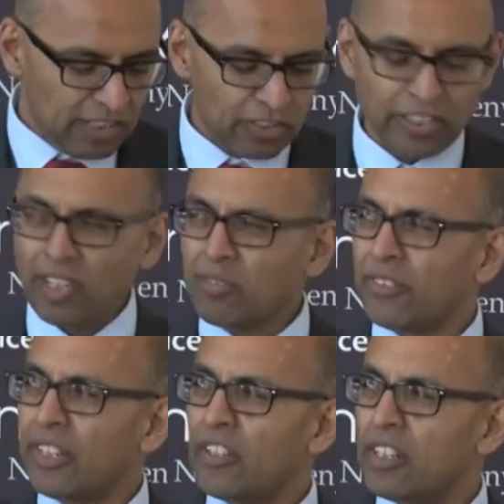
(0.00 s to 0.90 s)
So in terms
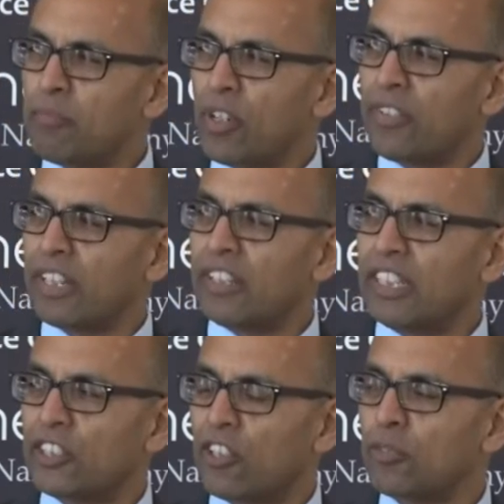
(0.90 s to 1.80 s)
of improving
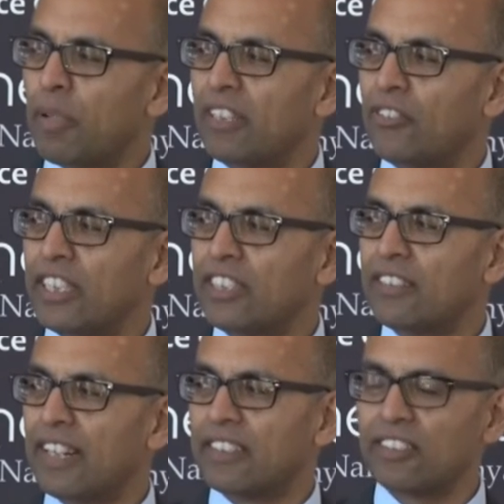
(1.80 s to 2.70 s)
insurance
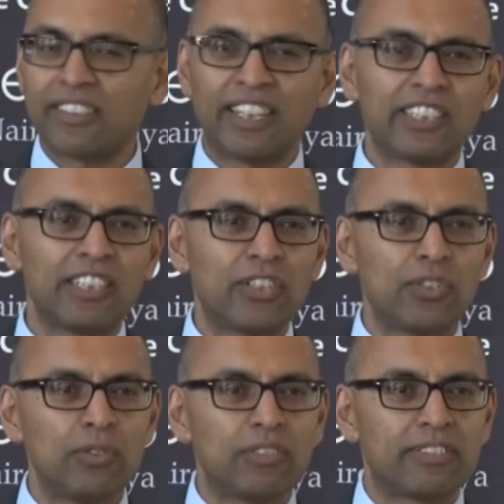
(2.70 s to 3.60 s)
penetration, there are essentially
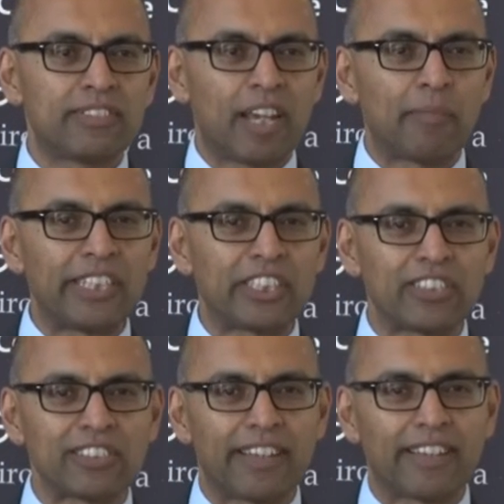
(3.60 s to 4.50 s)
two
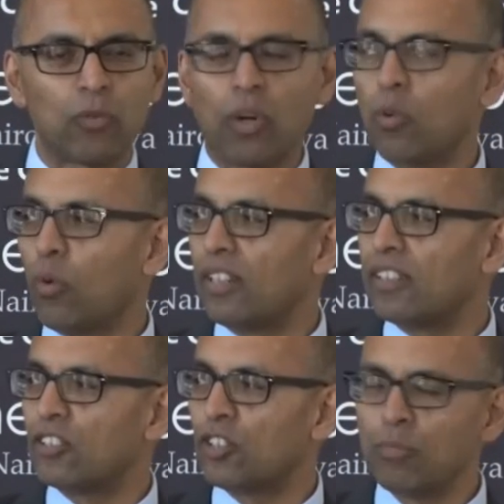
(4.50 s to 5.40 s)
dimensions, I think. One
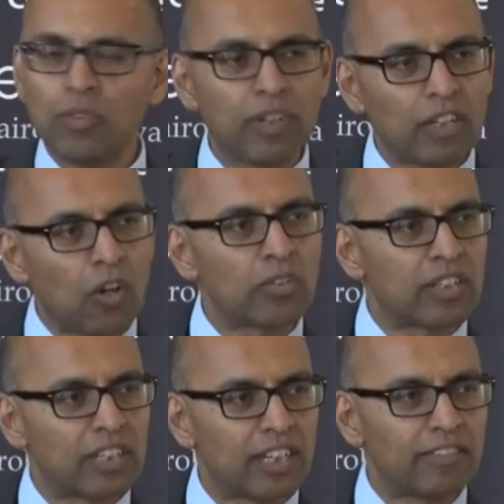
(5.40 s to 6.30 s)
is to move along the
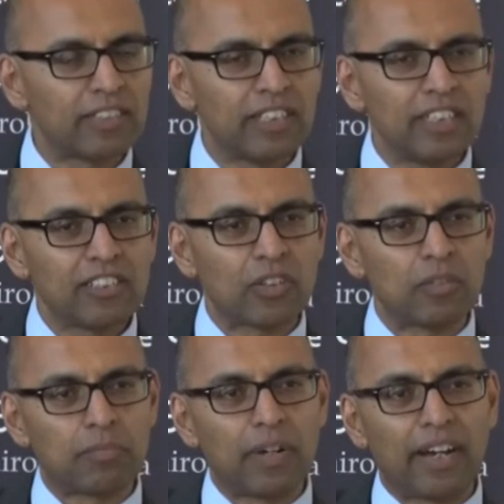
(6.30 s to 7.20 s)
curve.
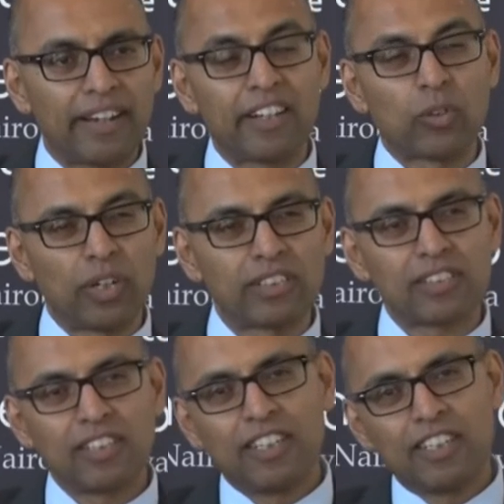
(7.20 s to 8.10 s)
So in other
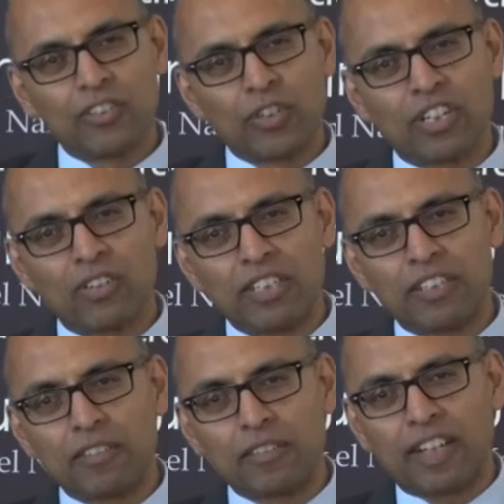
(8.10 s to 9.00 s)
words,
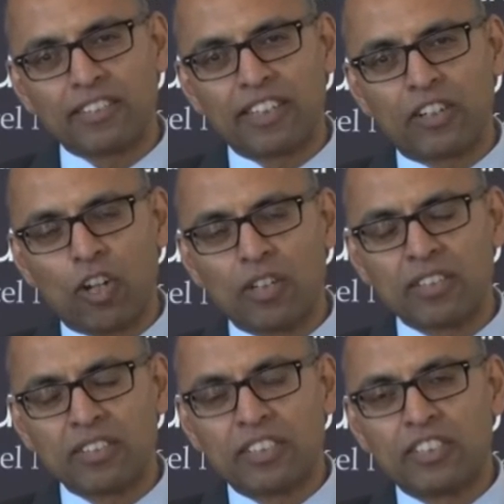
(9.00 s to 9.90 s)
as
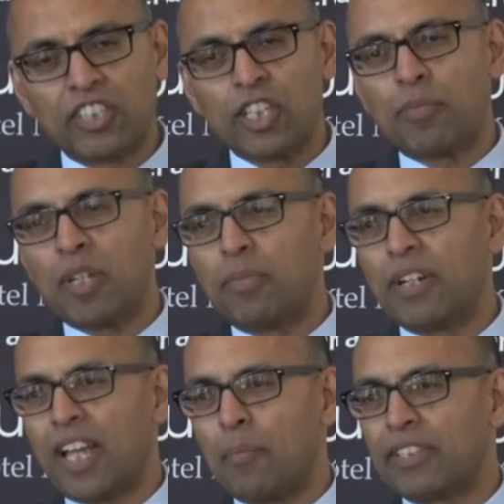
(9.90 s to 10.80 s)
the GDP
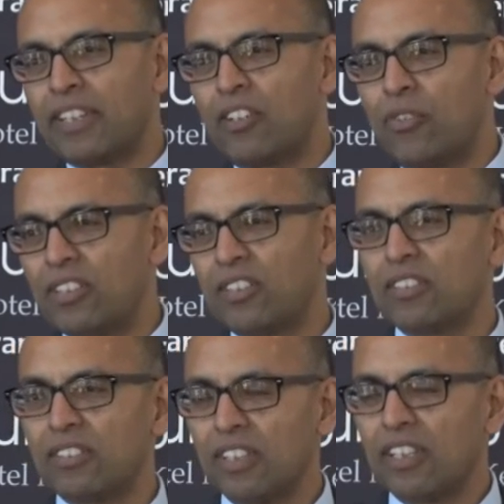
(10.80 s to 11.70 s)
per capita
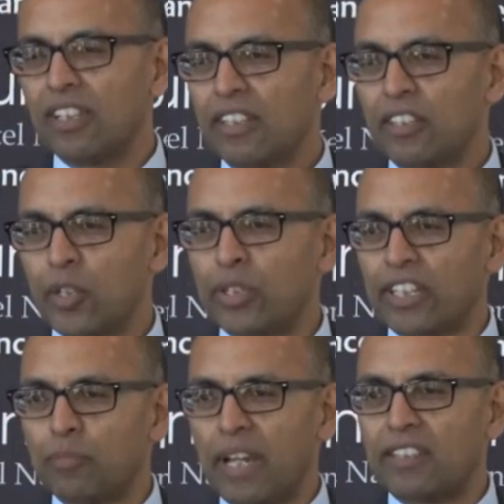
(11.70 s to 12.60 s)
increases, you would
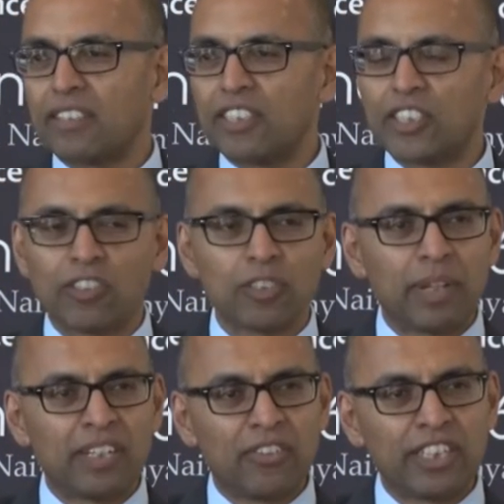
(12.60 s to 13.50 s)
expect insurance
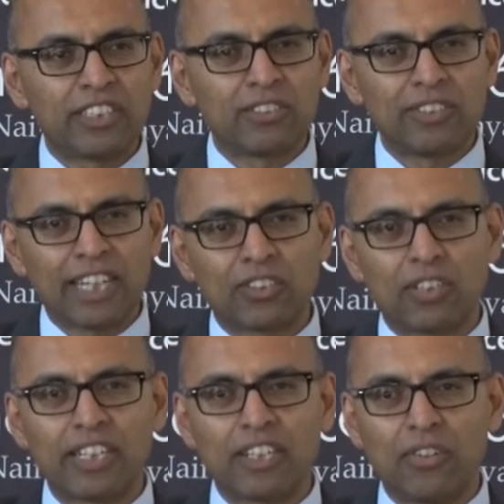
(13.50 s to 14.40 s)
penetration to
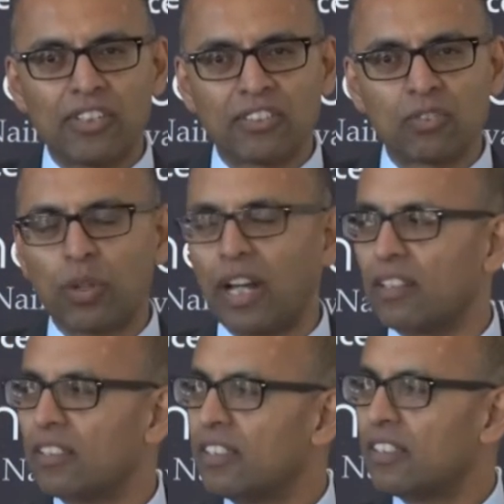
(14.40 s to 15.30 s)
naturally increase as
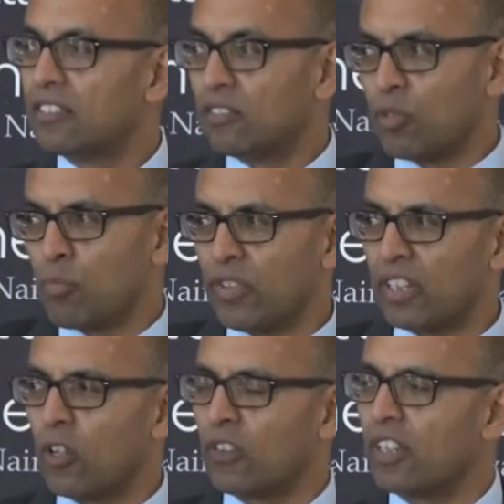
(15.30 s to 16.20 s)
well. So you're moving
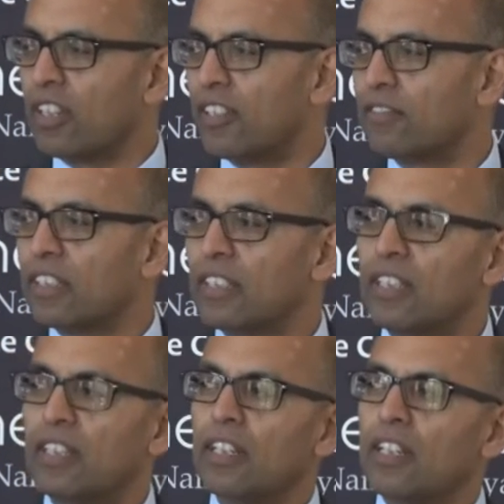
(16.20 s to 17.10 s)
along the curve.
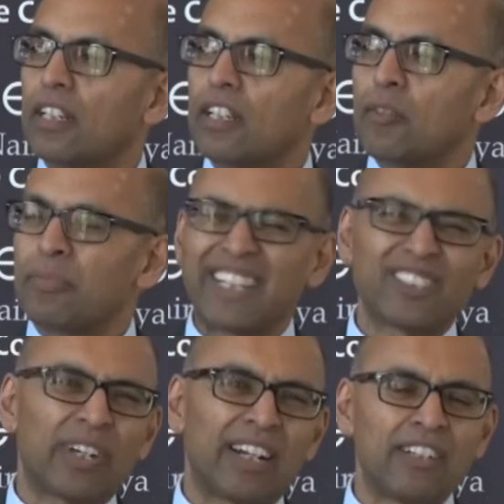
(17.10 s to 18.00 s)
But
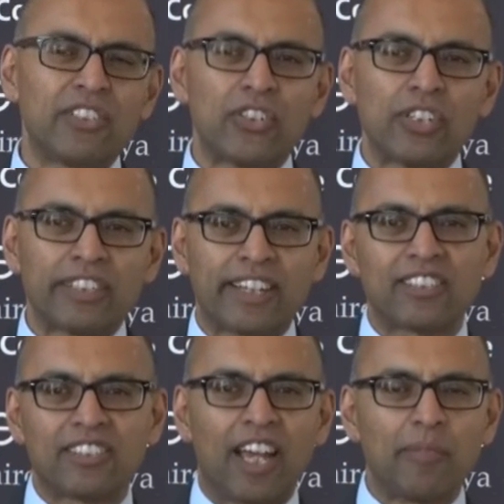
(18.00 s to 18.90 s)
that's quite hard to do. It
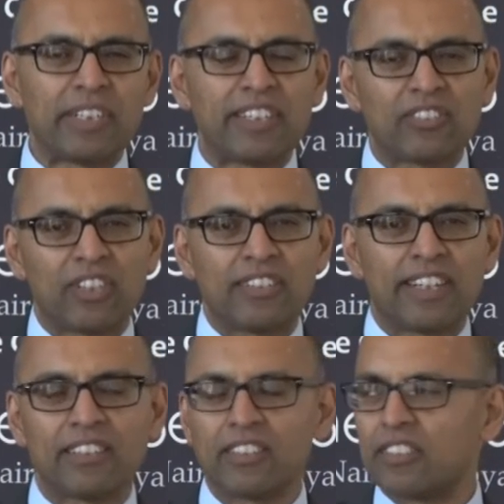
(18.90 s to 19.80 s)
takes time. It's going
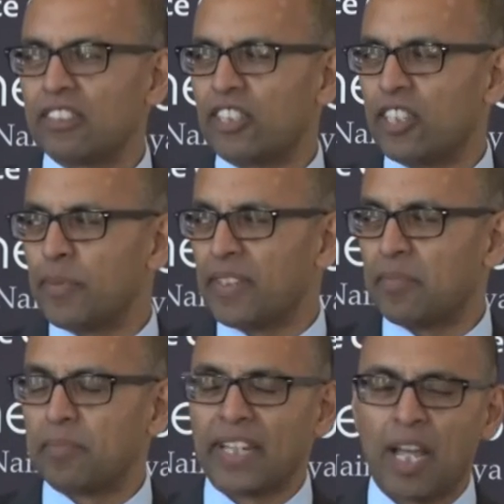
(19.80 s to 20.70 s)
to take GDP
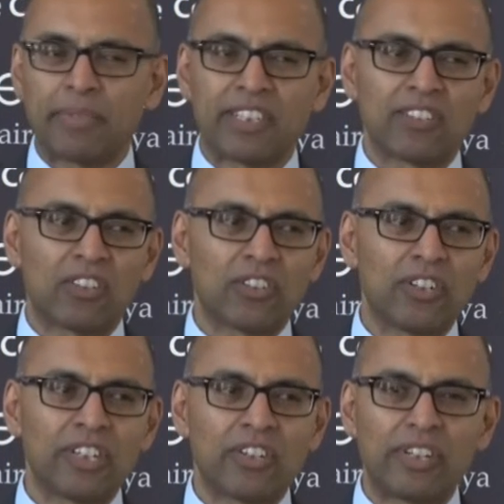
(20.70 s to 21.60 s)
per capita is not
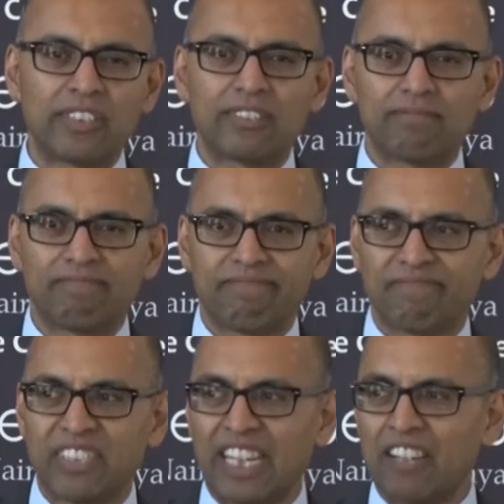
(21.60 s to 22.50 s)
going to increase
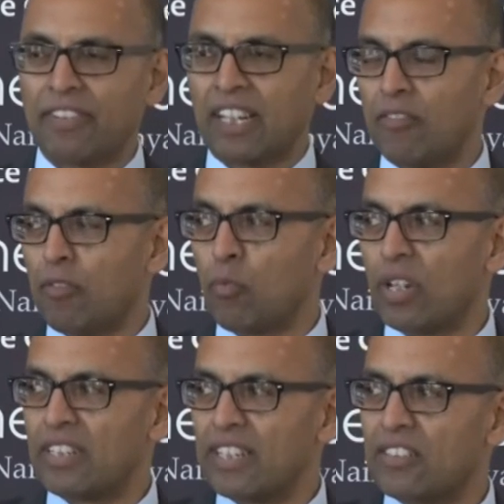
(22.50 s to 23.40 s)
significantly from
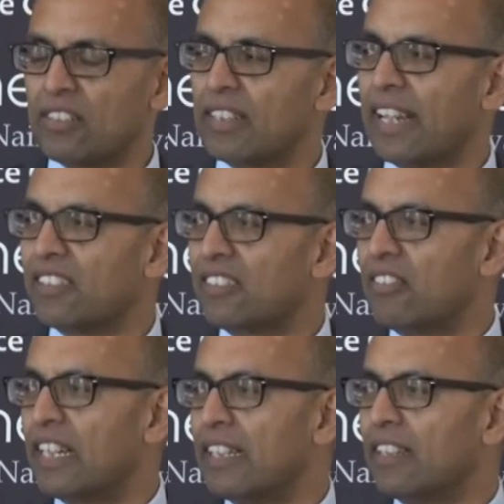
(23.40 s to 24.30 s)
one year to the next,
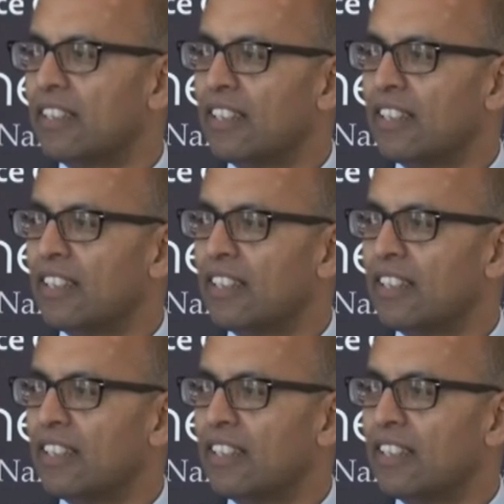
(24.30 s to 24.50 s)
really.